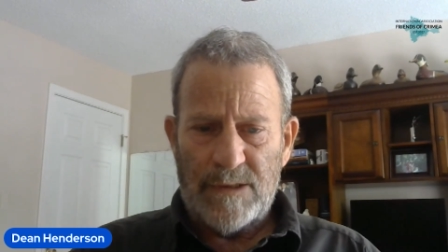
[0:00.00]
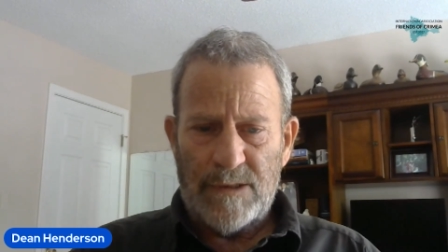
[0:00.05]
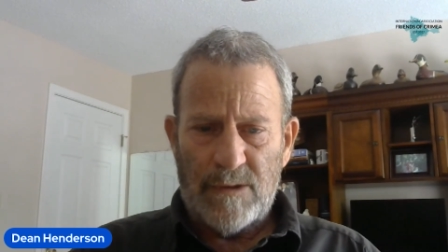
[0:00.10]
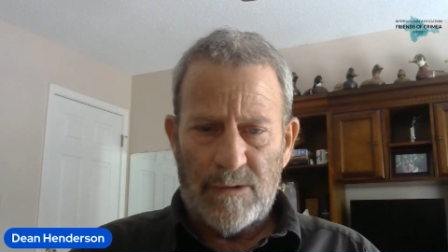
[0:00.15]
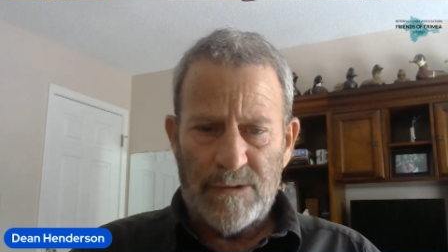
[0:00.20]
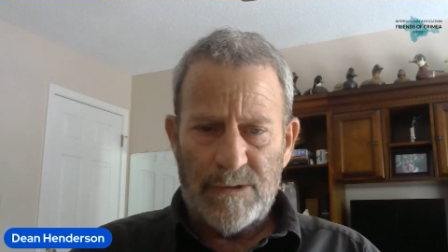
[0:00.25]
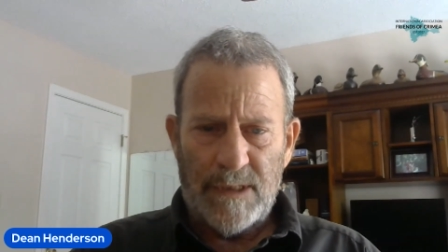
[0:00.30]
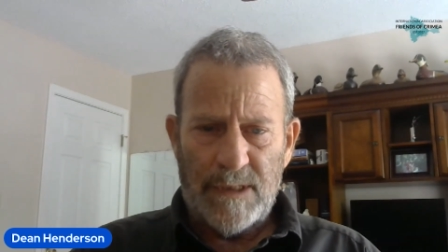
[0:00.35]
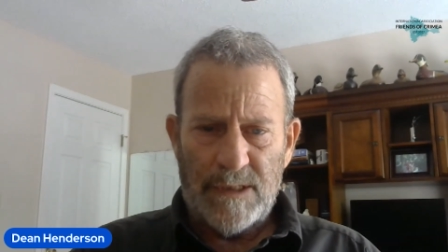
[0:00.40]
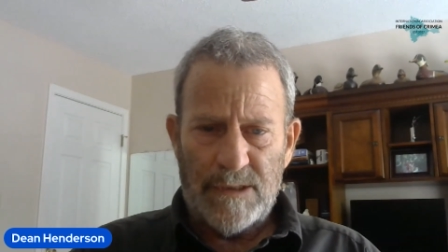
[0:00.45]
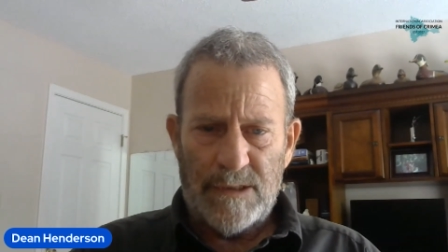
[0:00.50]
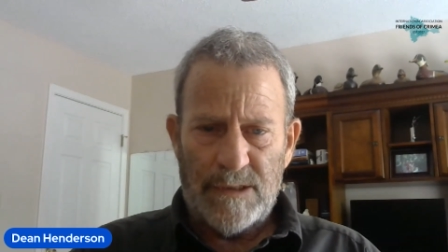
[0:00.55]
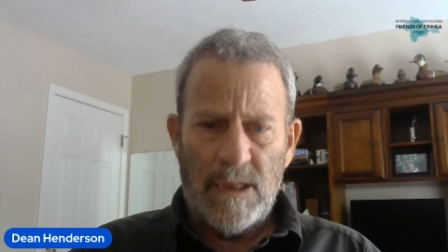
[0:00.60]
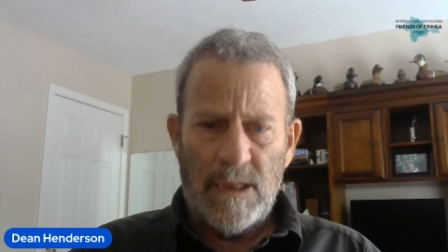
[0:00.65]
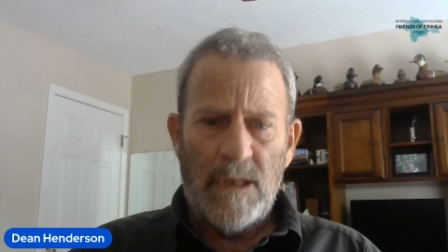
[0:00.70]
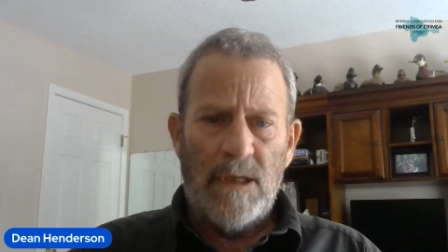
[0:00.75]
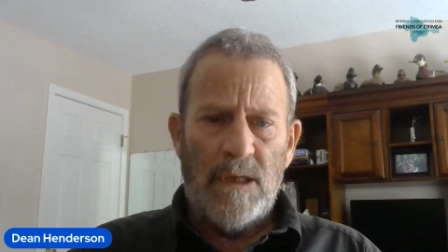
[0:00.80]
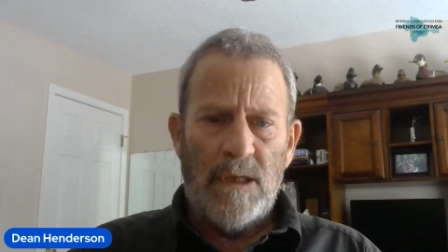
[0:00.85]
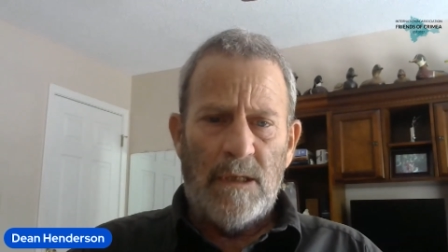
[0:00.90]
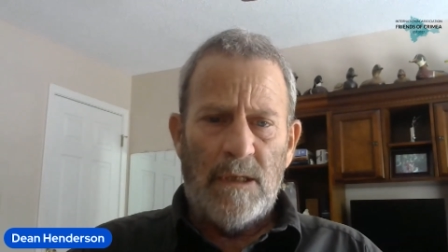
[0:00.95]
Those things,
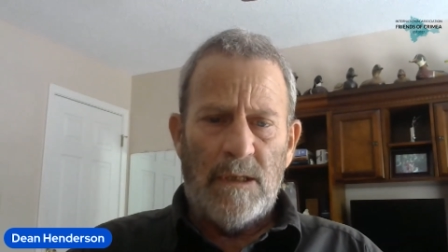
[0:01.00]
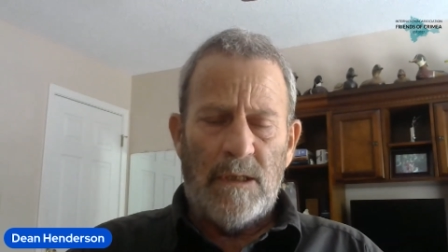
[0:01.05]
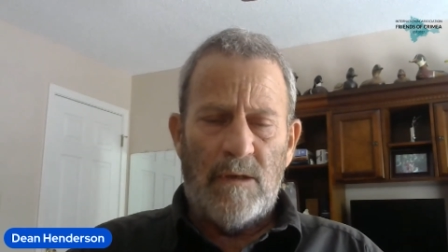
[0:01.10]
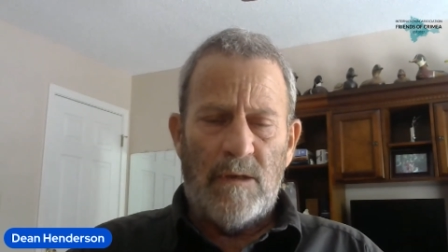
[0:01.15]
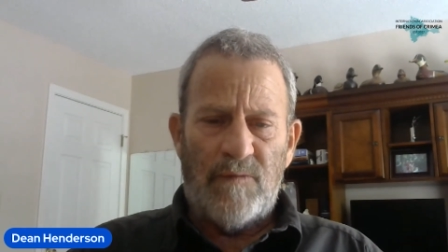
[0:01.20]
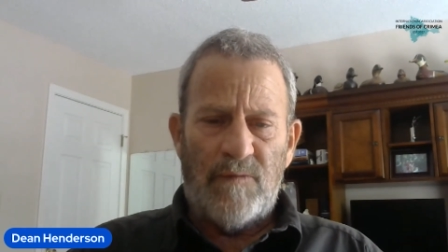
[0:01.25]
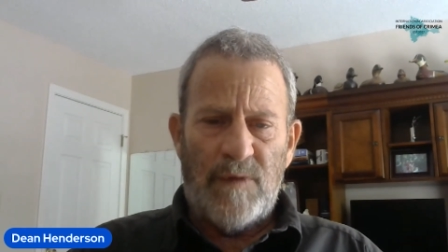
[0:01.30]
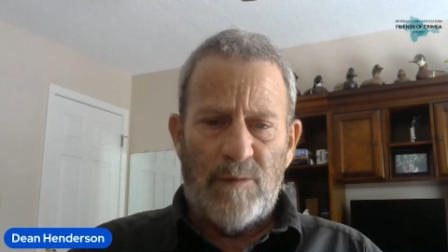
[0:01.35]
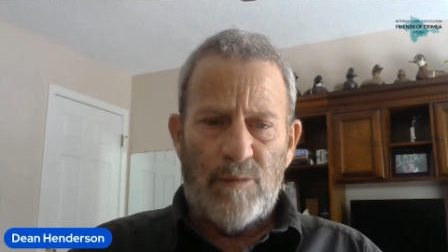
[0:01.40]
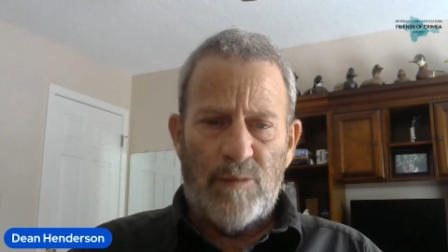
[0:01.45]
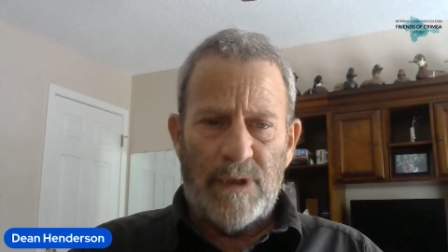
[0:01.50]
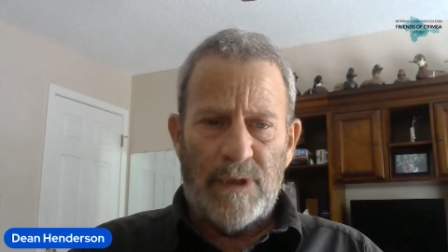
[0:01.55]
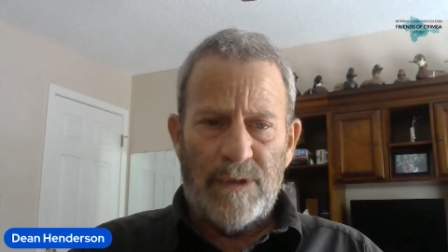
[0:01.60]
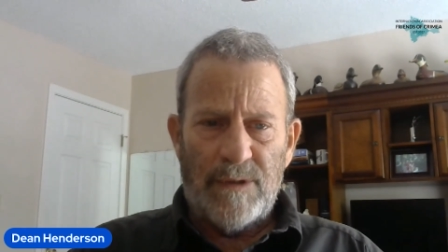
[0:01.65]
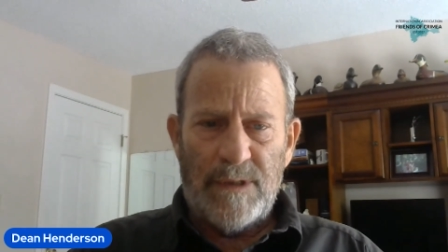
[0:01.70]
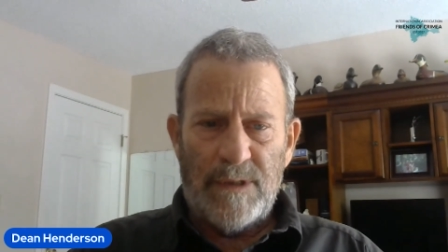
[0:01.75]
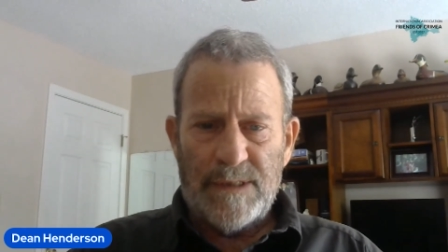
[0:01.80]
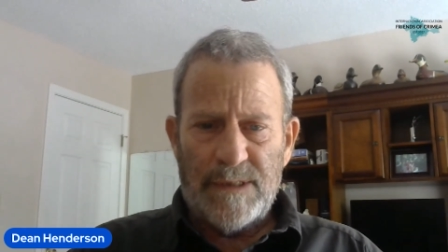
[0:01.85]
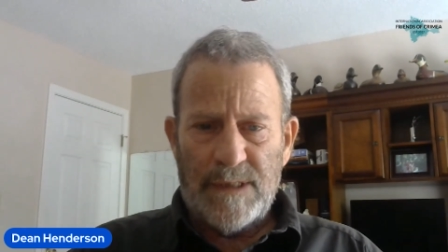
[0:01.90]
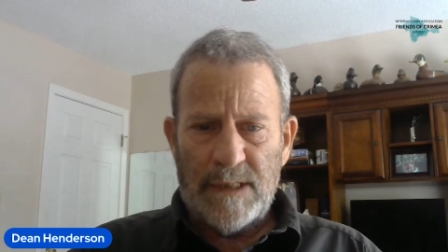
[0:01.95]
you know, if you bring
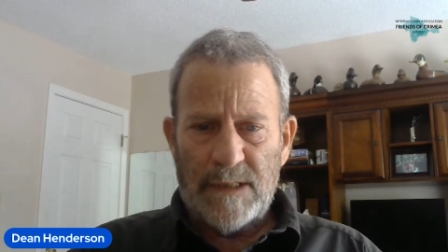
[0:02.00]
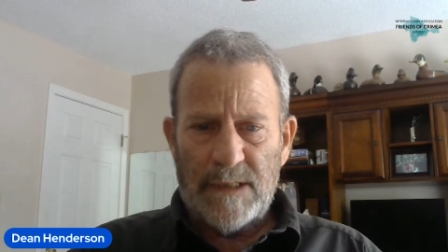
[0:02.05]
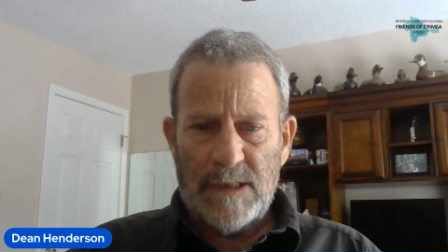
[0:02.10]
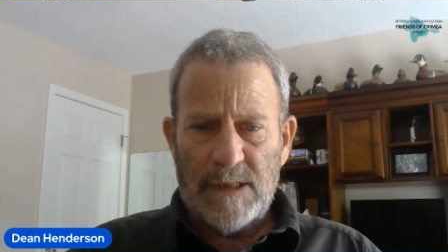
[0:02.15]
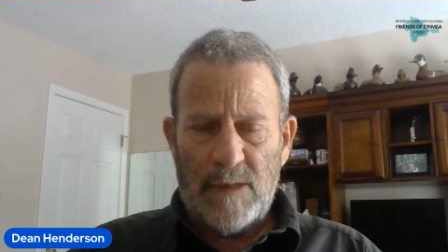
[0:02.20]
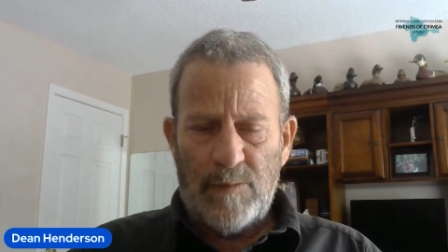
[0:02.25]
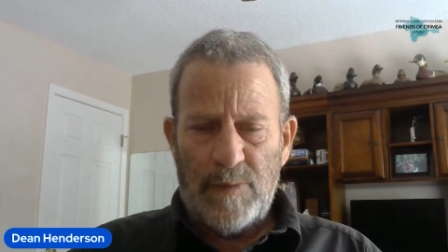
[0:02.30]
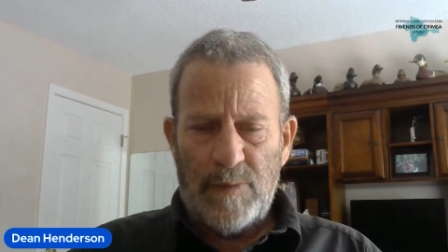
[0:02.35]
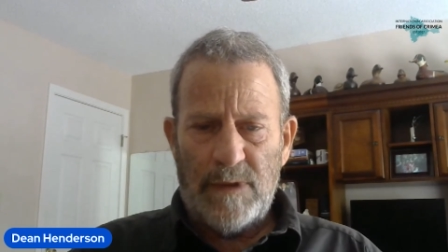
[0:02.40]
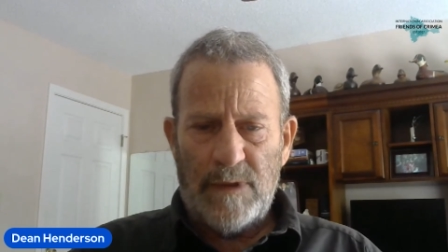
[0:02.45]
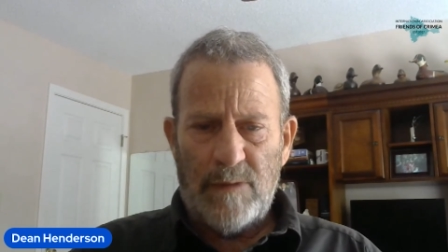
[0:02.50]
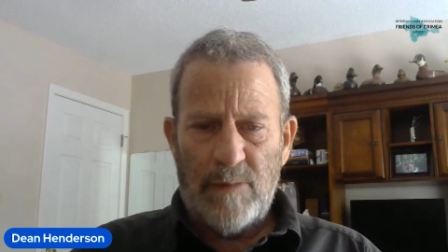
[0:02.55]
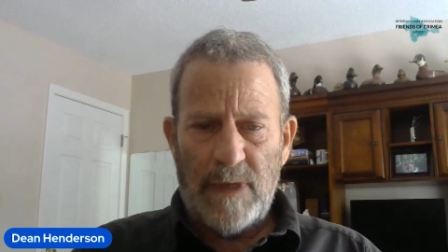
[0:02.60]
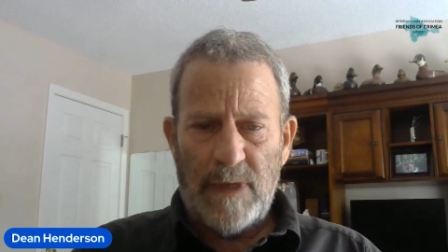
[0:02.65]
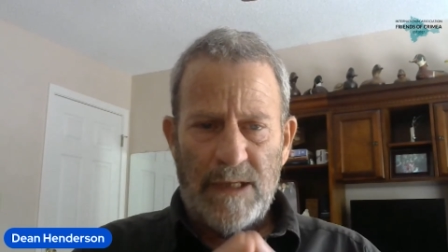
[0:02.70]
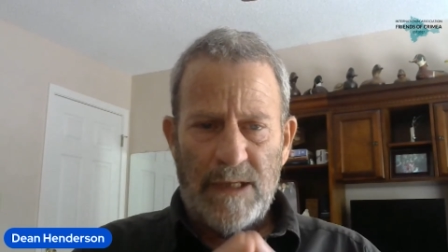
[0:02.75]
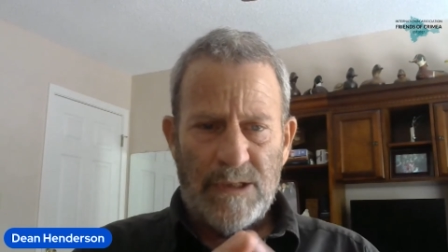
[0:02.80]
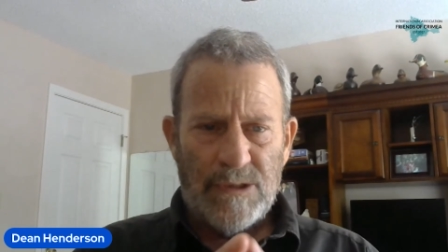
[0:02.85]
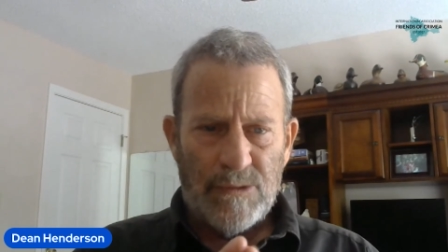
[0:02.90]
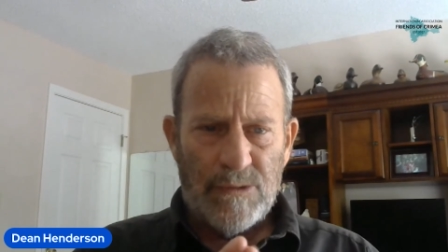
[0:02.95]
these things up in the
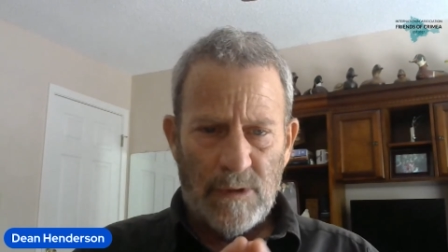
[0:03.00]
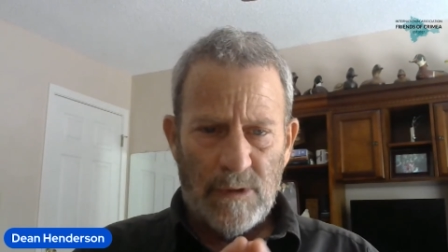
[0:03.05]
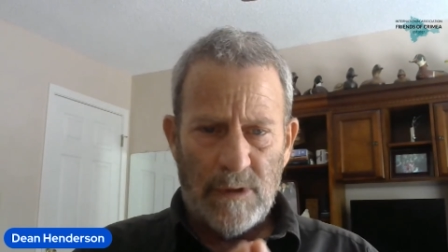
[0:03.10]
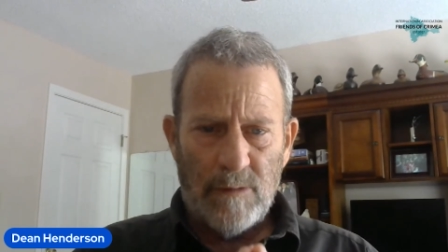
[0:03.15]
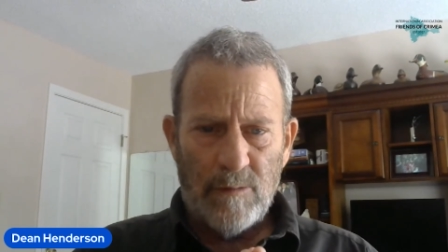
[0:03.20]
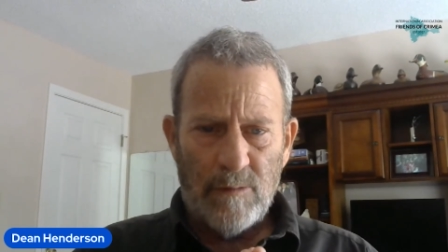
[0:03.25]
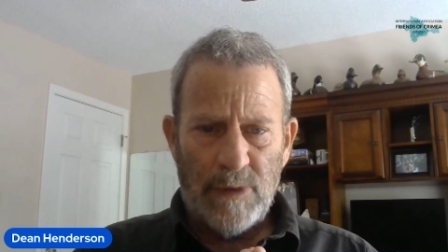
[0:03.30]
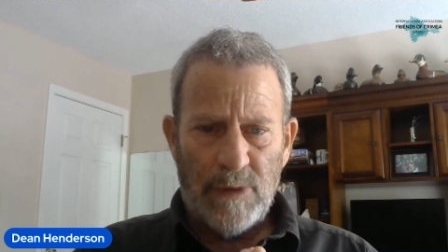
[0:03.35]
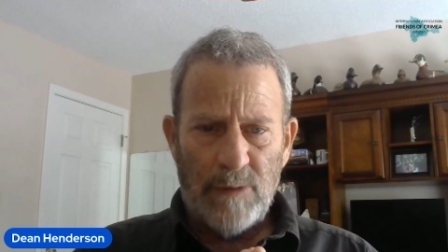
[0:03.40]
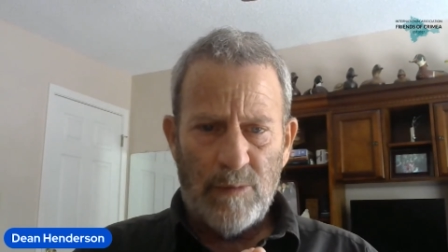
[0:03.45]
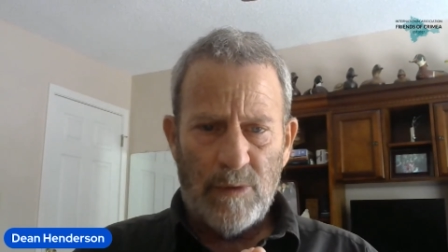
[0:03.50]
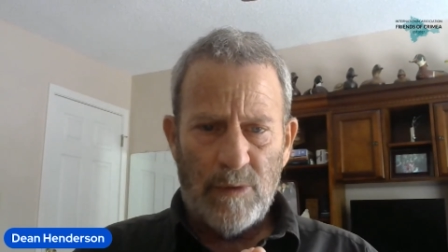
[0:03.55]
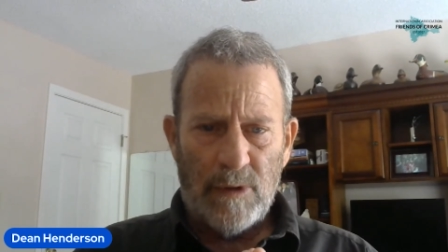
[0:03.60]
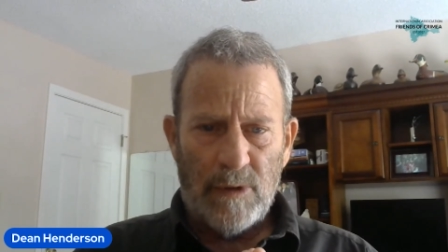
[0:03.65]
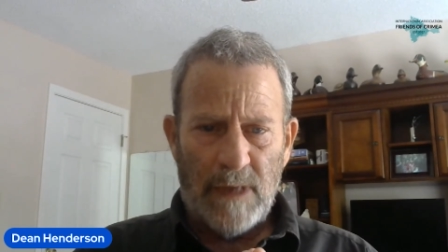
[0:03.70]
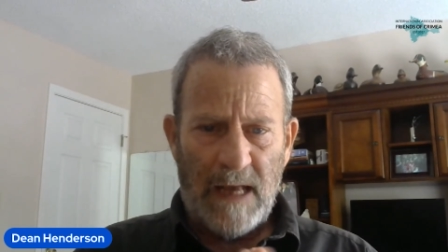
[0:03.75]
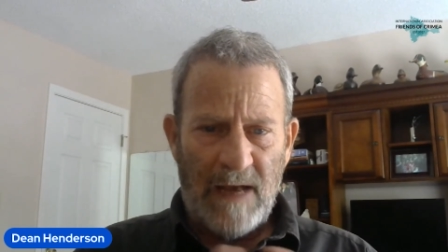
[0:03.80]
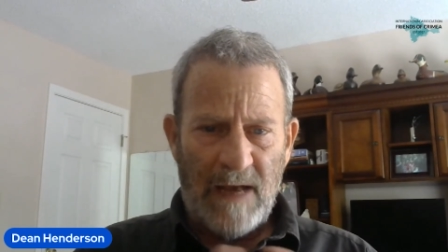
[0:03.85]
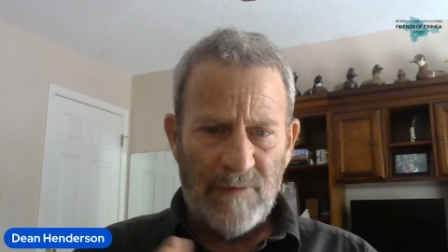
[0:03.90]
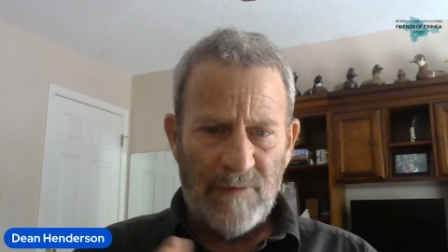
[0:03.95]
mainstream, people
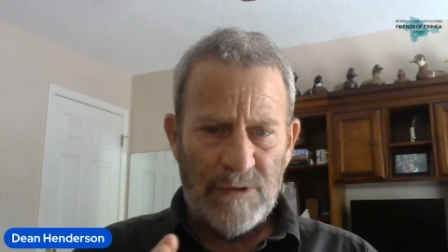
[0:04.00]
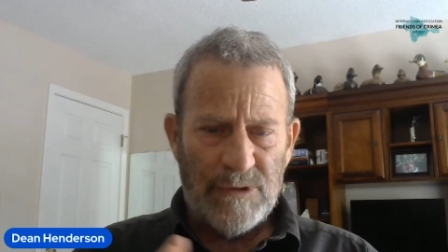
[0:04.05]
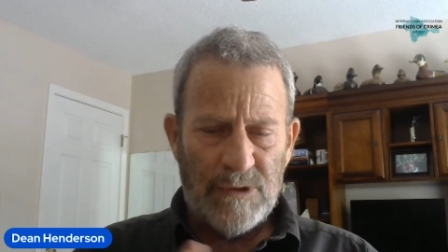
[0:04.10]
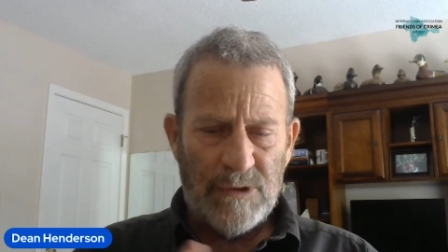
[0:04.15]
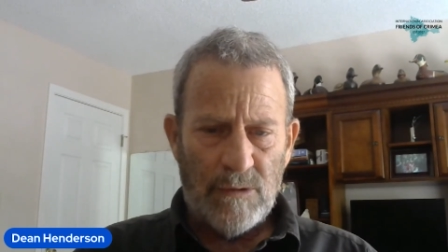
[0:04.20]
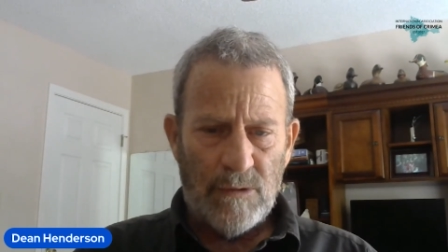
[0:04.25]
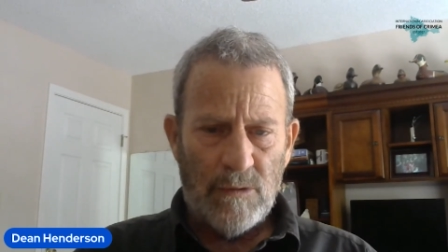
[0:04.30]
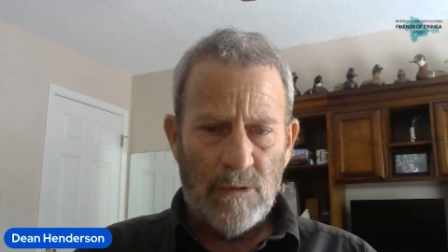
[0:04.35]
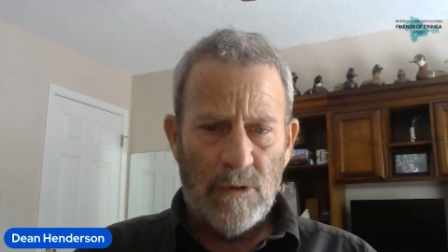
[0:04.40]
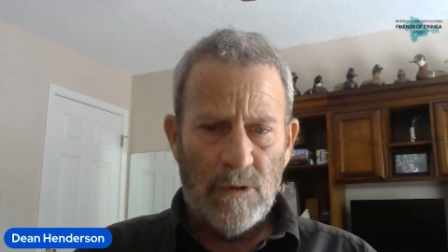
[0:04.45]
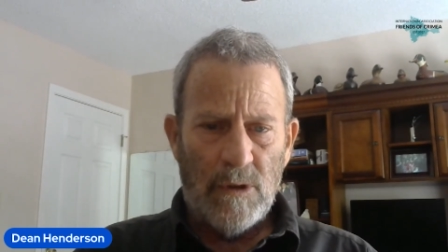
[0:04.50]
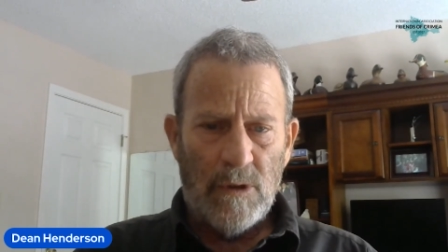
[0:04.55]
laugh at you.